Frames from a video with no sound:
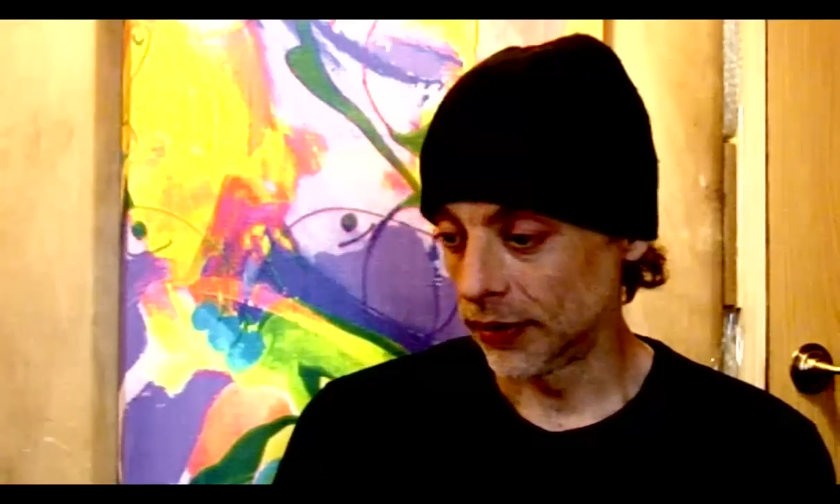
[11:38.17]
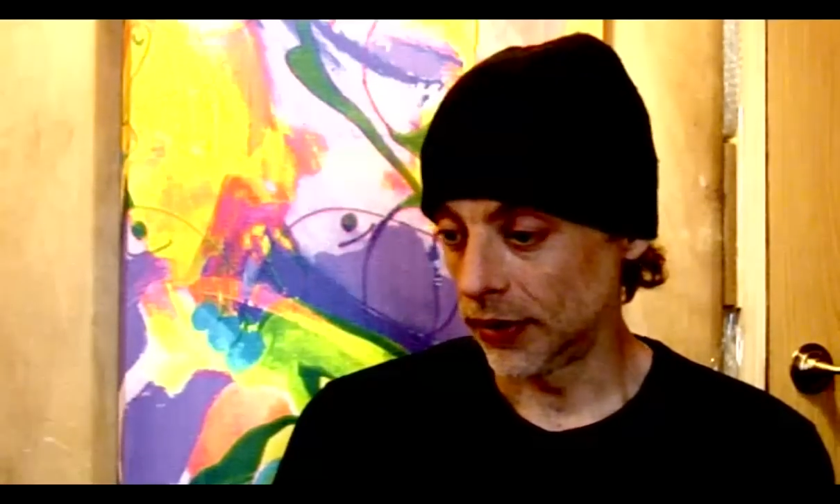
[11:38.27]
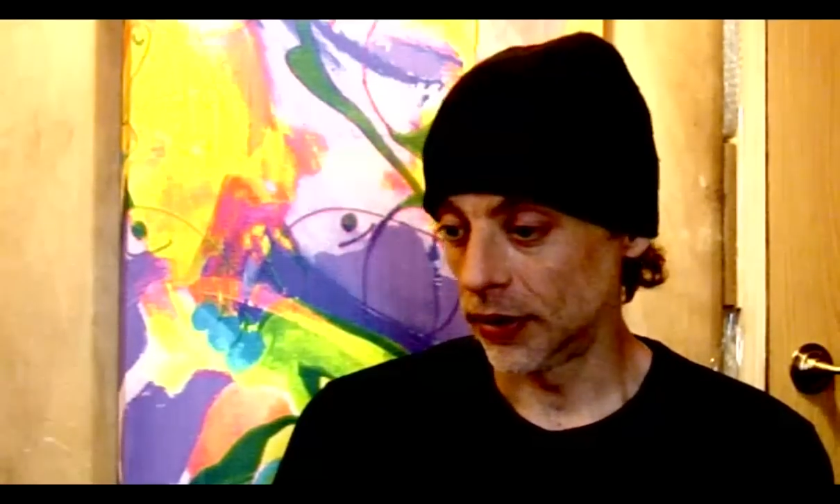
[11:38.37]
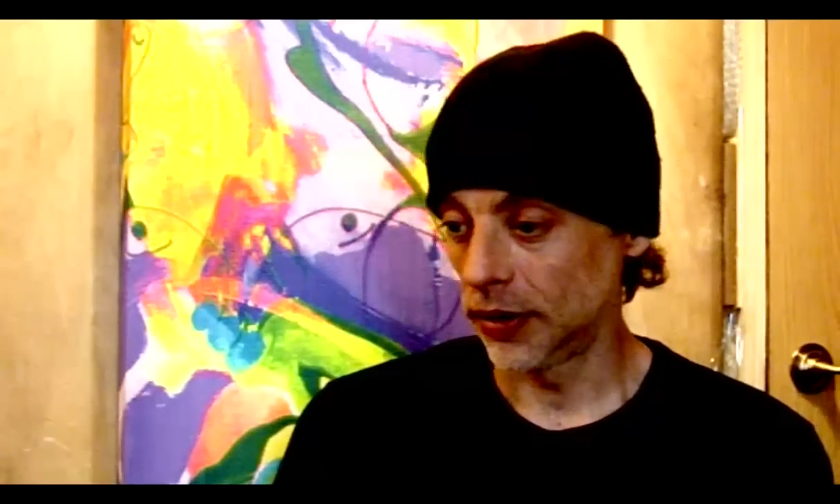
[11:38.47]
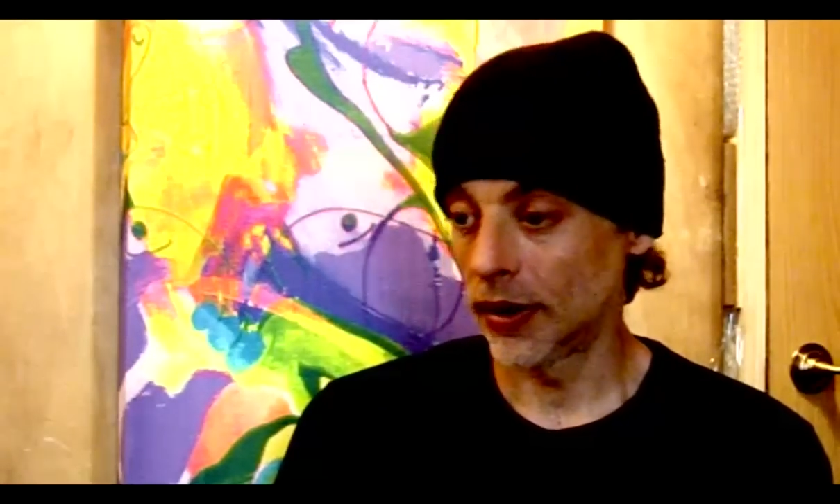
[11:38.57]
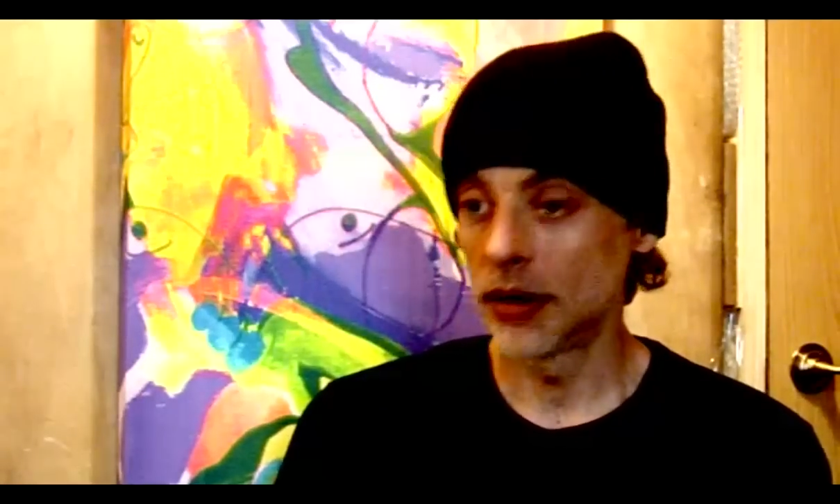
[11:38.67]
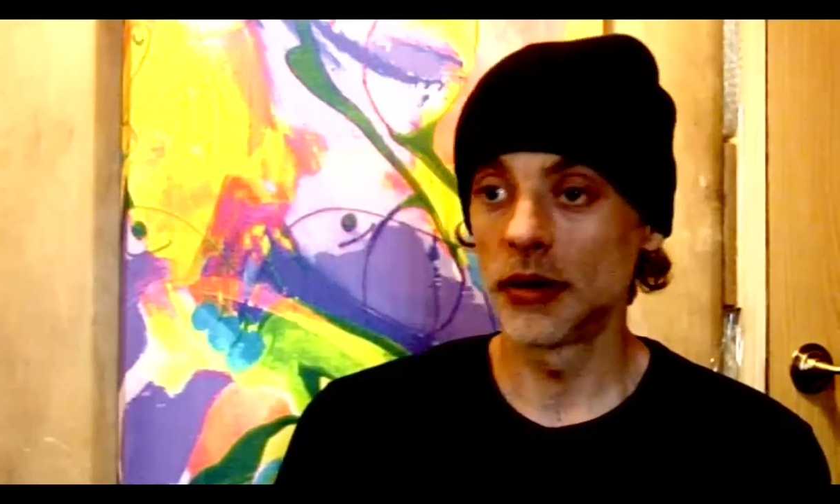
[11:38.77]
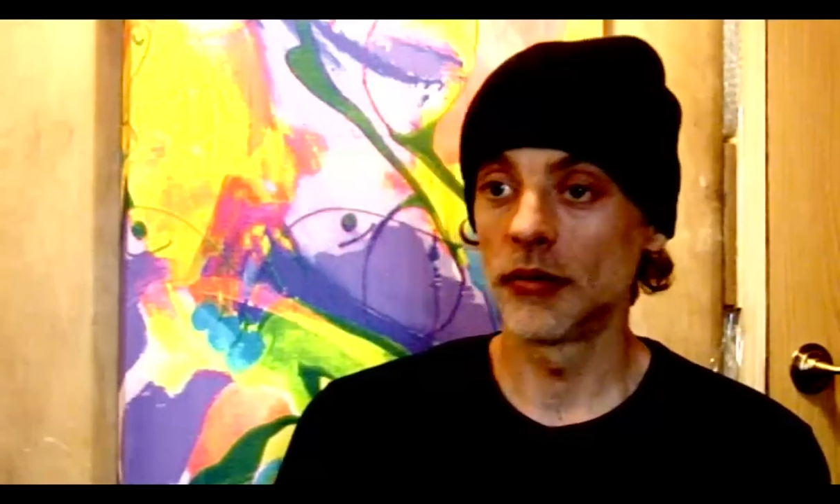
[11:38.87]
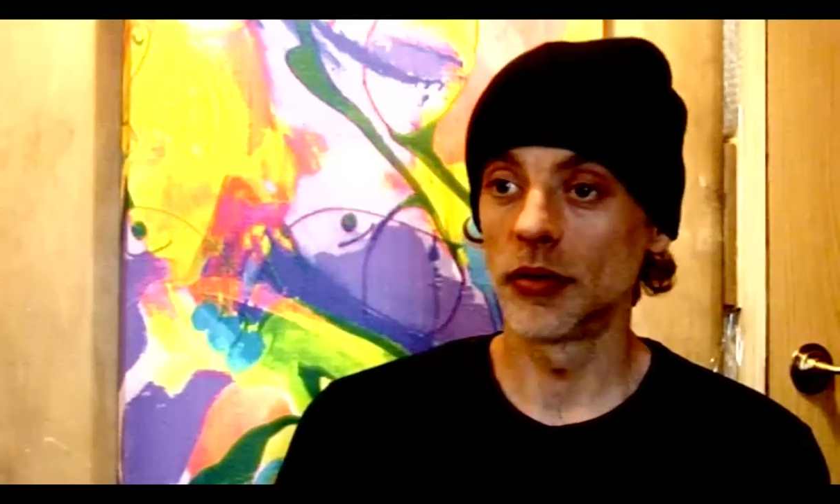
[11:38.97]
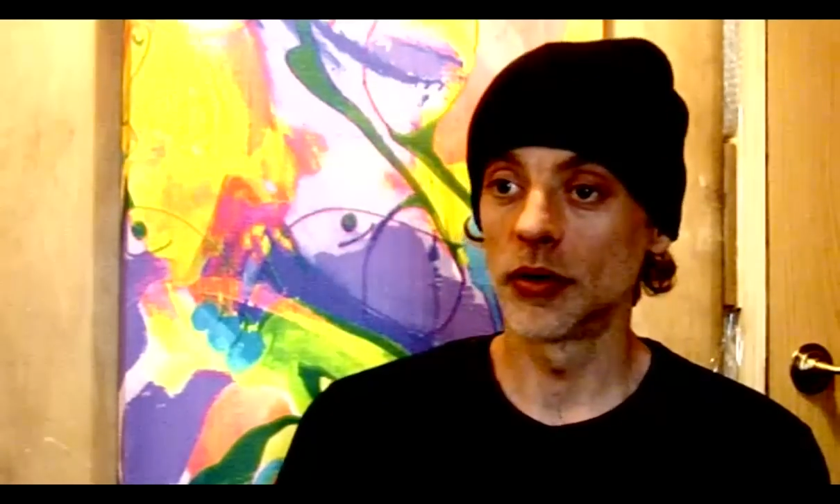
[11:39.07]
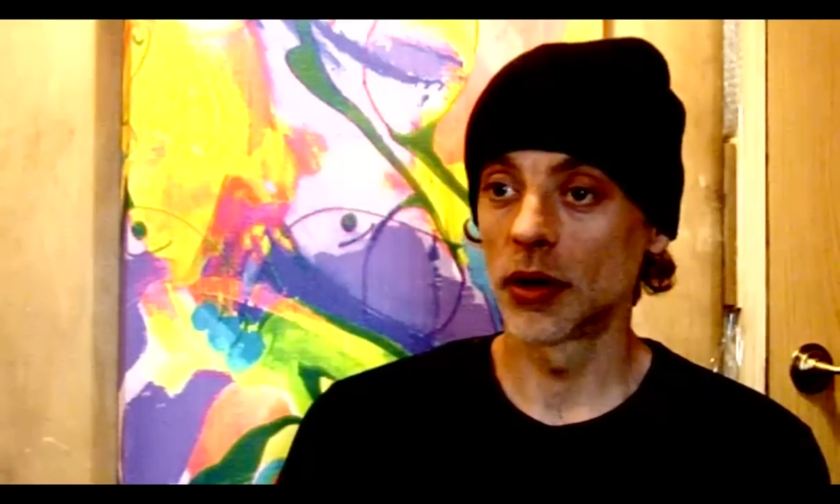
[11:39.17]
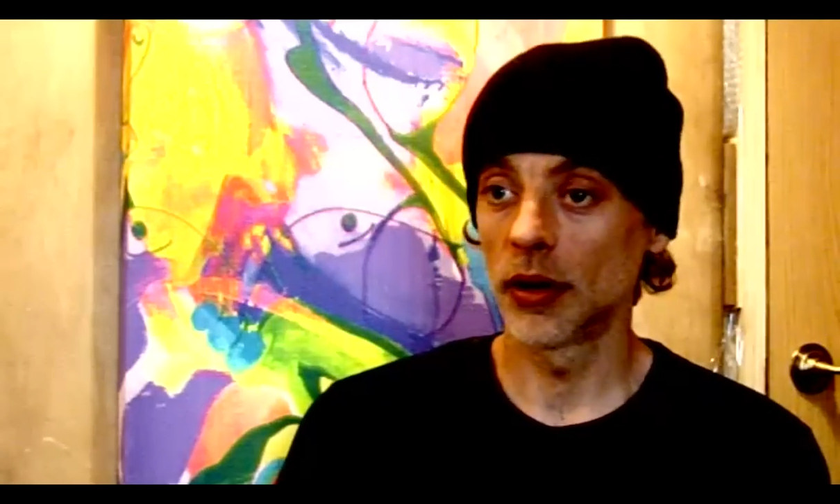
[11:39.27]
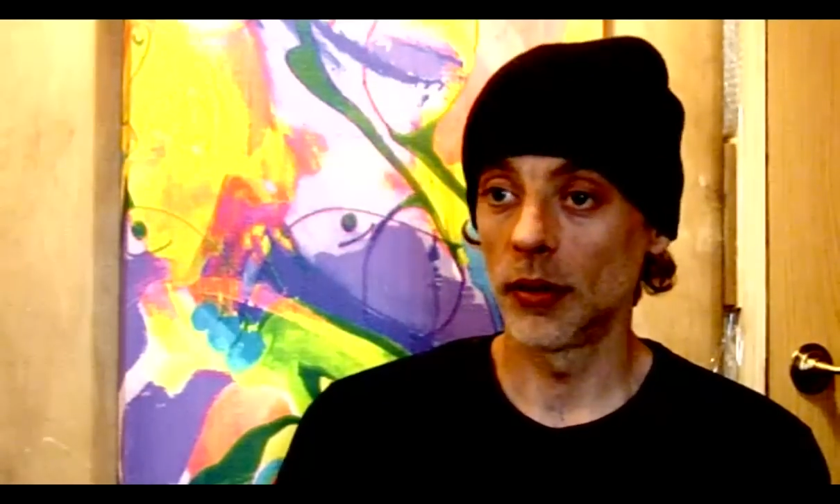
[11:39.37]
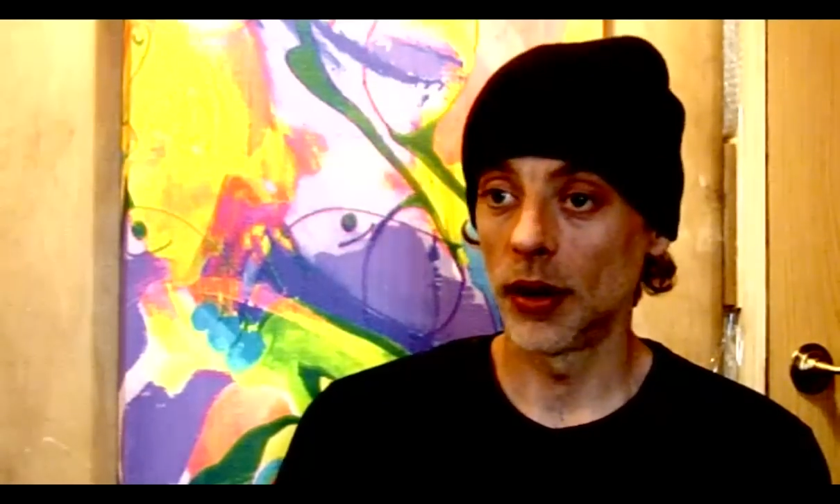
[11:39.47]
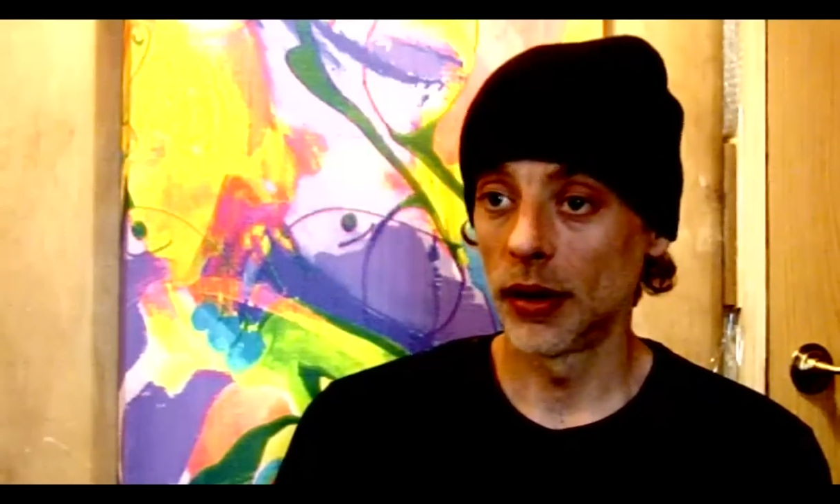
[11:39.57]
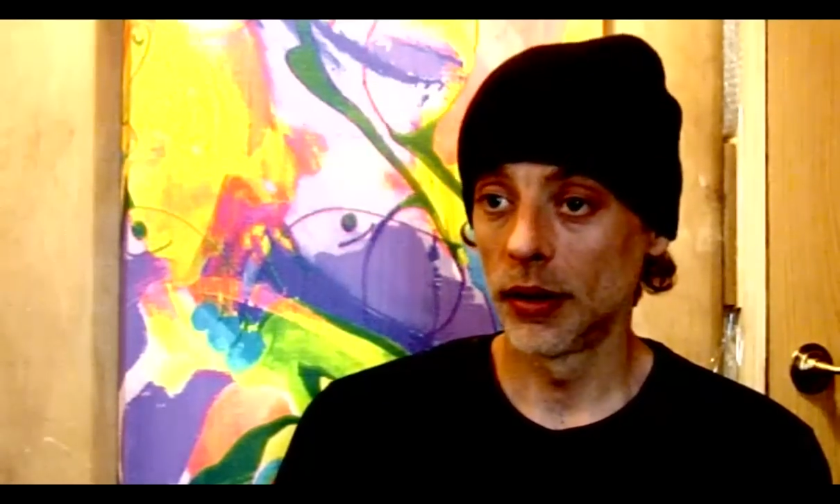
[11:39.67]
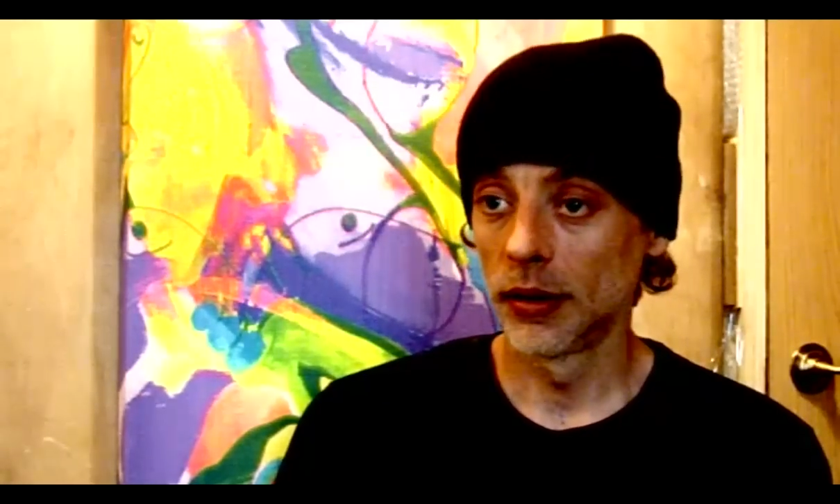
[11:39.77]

and your engine runs cooler,